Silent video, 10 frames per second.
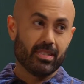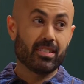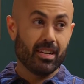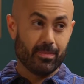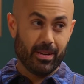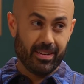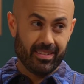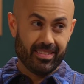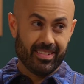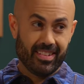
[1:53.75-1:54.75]
Let's yeah, talk about it.
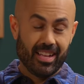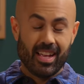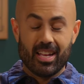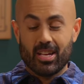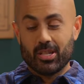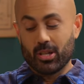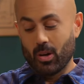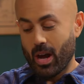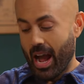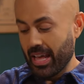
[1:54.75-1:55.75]
Let's talk about it.
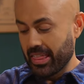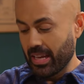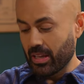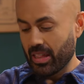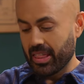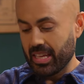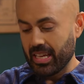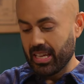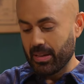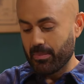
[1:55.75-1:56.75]
So I think
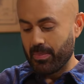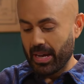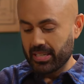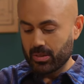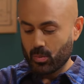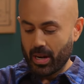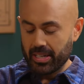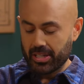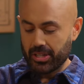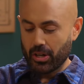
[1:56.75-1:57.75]
the best way
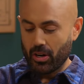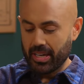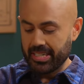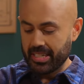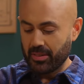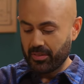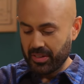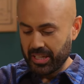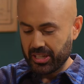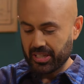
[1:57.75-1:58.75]
to start is in
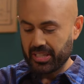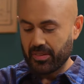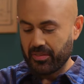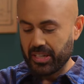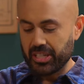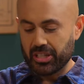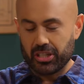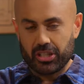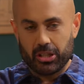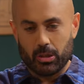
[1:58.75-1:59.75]
Ephesians,
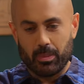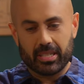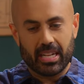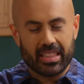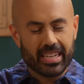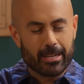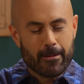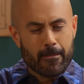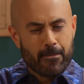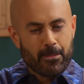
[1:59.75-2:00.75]
Ephesians two, because I think
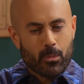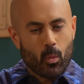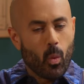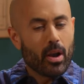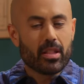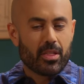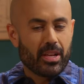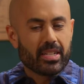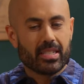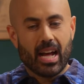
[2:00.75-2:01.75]
one of the
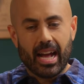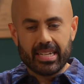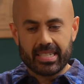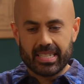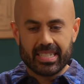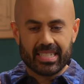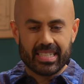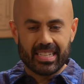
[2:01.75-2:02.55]
things that I see is